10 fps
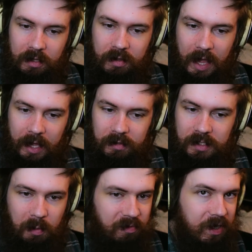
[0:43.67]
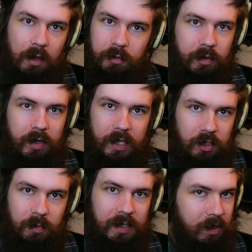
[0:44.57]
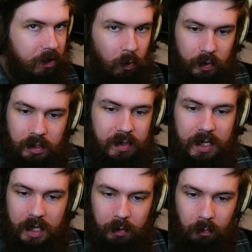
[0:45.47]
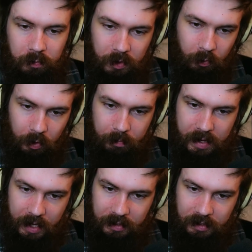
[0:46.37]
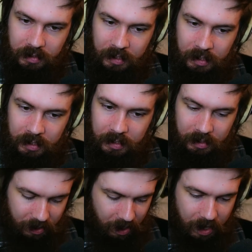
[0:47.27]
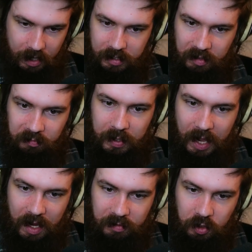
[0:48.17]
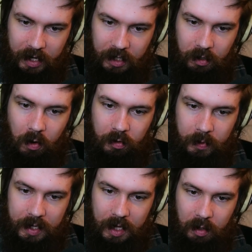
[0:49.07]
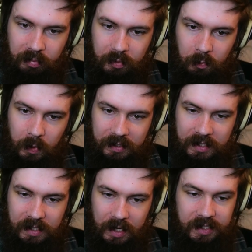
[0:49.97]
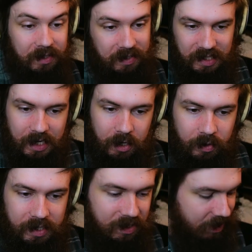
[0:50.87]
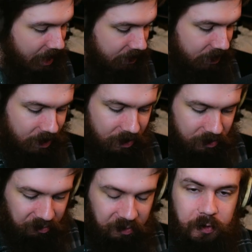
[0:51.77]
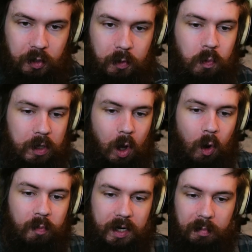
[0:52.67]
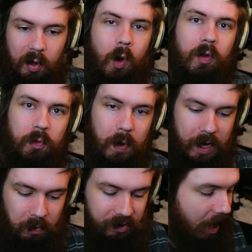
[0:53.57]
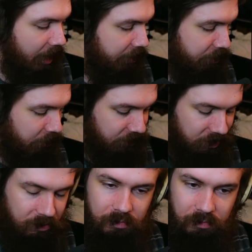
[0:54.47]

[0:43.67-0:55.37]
than some of the other instruments that are going to be in your mix. And if we have the tracking all the way up, what this does, at least here, is that the filter will open up all the way with the higher notes.